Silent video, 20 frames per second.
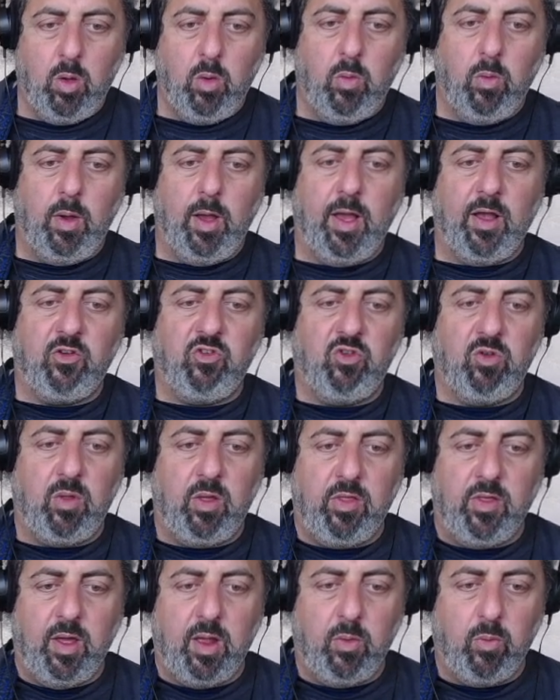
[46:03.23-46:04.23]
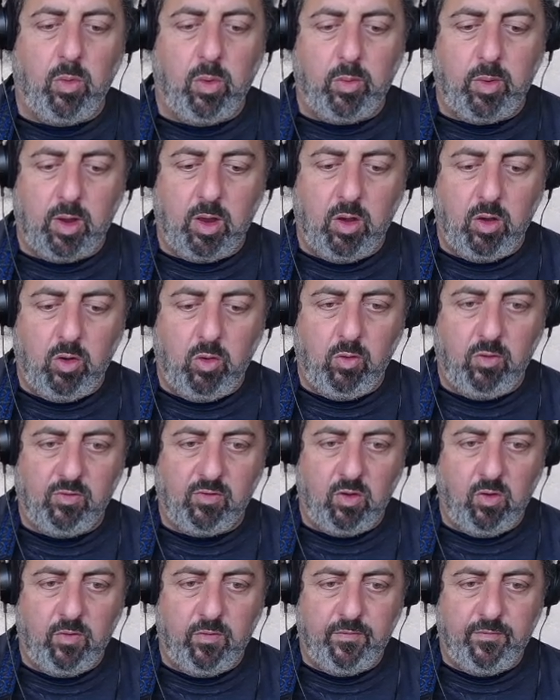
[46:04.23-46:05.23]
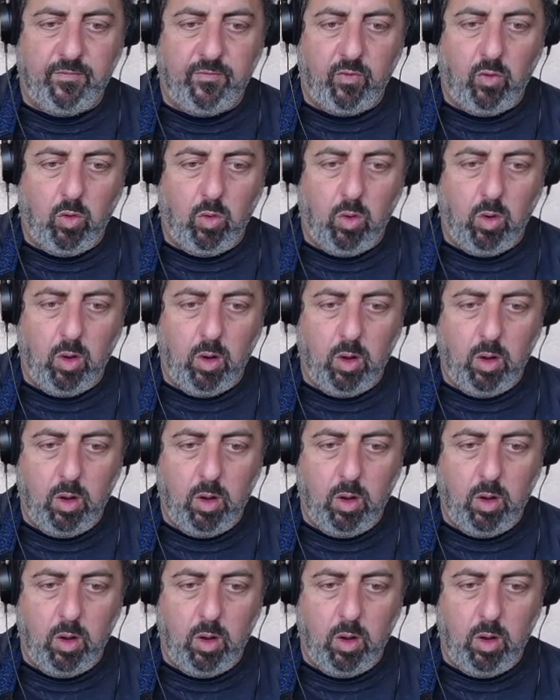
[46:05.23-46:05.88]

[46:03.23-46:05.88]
well, actually then what we can do is go 4.